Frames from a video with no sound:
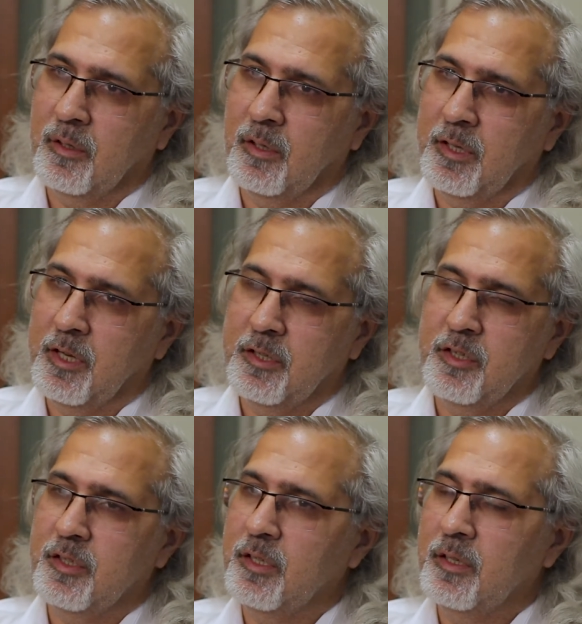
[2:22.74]

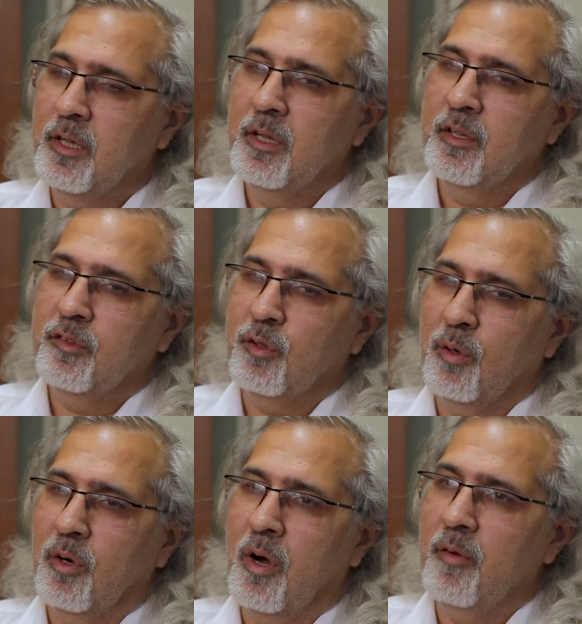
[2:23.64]
identity.
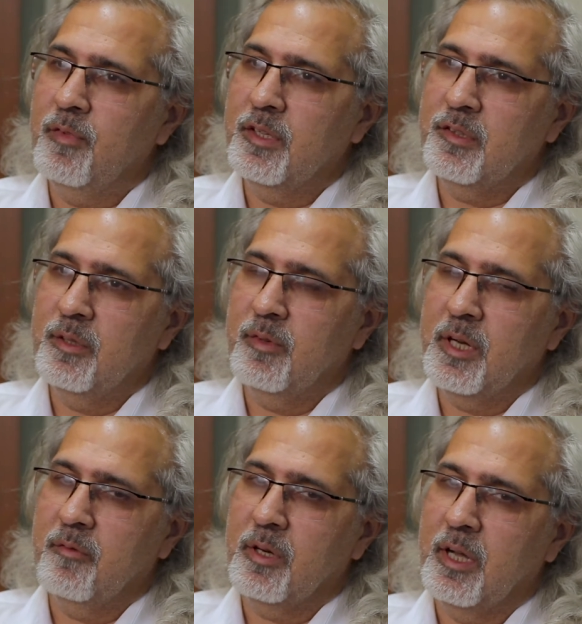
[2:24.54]
So obviously
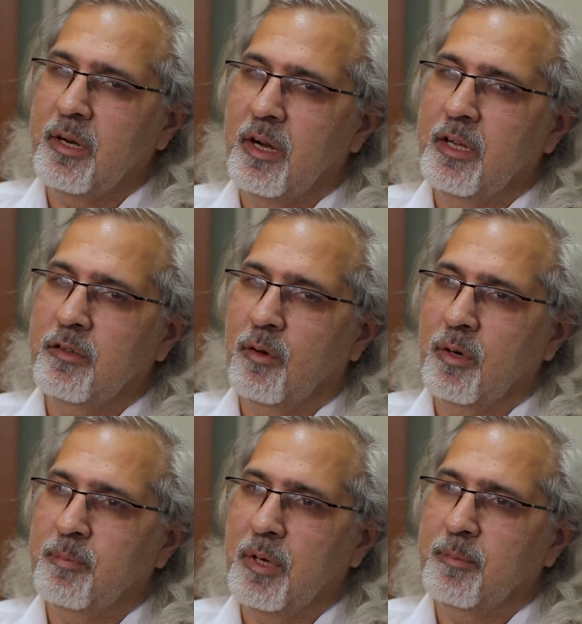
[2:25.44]
whatever I write
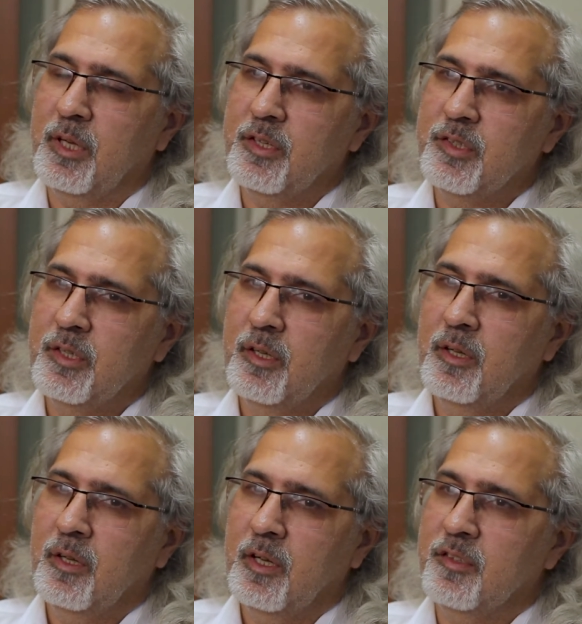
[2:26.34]
or publish
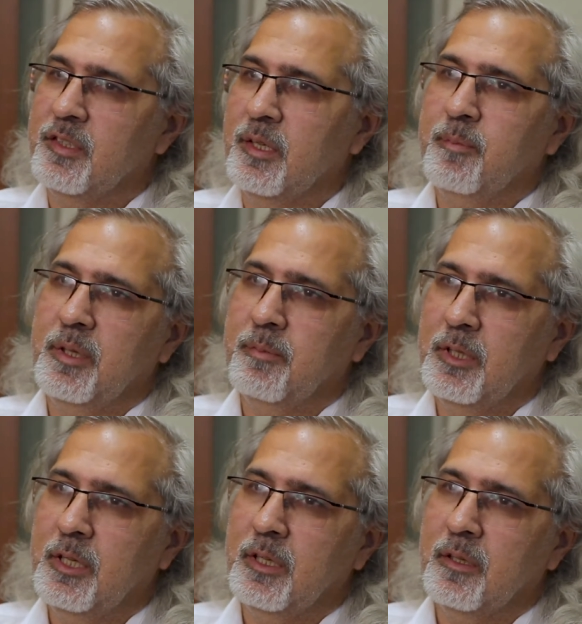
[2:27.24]
is deeply
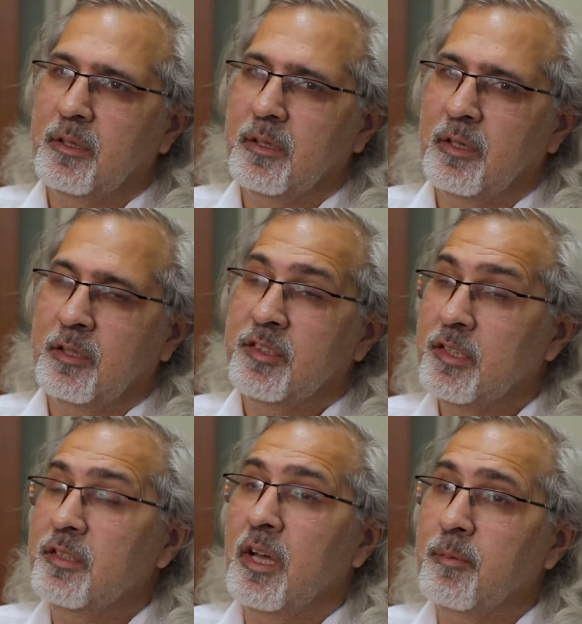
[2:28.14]
political. And
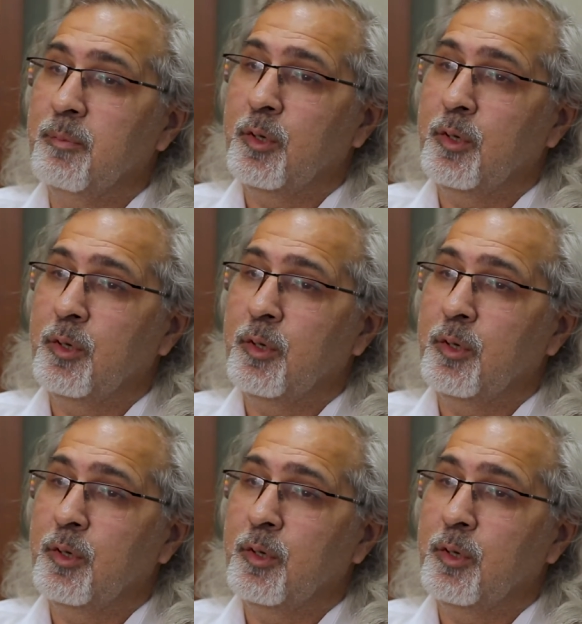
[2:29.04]
since I'm a